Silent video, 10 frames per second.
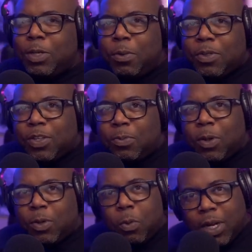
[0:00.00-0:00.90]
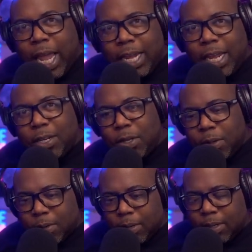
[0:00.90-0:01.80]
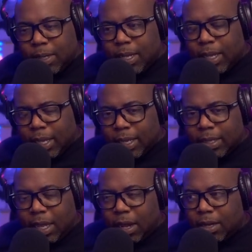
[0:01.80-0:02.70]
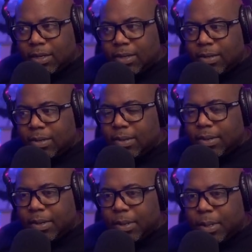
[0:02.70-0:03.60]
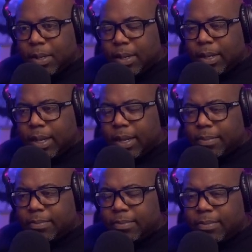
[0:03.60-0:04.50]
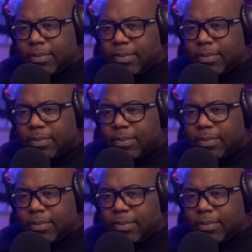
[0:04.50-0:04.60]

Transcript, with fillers: with a small dog. What can they do? Can they hunt? Um,